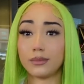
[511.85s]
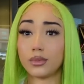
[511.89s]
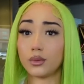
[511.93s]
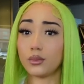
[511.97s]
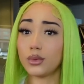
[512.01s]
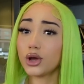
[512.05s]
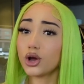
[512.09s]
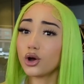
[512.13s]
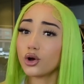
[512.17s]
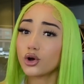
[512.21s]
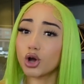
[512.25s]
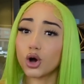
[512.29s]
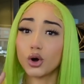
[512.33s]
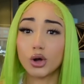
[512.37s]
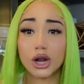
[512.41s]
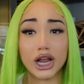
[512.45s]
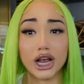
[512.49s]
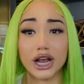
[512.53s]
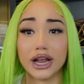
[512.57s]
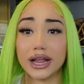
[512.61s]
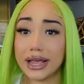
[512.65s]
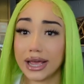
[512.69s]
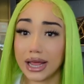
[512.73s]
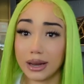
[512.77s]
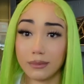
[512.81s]
But we're going to go
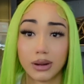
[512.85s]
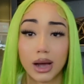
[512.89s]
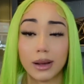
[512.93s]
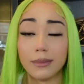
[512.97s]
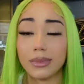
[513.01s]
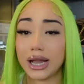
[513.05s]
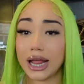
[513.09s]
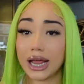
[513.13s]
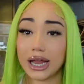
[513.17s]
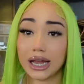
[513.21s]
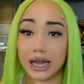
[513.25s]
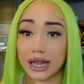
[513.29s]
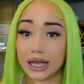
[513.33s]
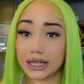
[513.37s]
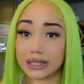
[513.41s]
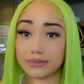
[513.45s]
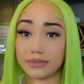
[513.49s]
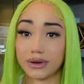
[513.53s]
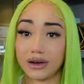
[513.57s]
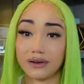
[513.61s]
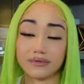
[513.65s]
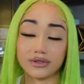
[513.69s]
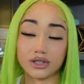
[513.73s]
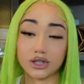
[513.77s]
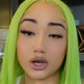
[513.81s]
there again, probably, like, next
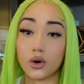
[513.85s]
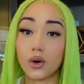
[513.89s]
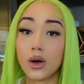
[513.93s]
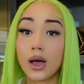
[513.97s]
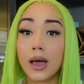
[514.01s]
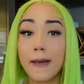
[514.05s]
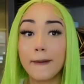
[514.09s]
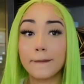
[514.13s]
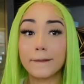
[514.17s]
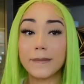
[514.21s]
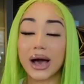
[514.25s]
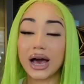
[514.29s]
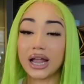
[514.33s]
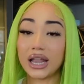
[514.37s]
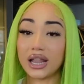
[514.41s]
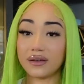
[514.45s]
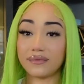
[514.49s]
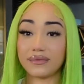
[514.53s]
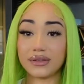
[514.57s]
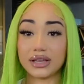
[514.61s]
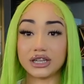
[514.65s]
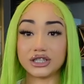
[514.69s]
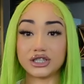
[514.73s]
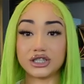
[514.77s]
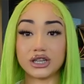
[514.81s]
month. So, but I
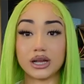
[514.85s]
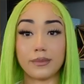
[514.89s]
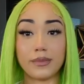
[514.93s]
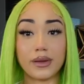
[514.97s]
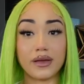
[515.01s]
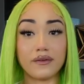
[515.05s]
loved Egypt.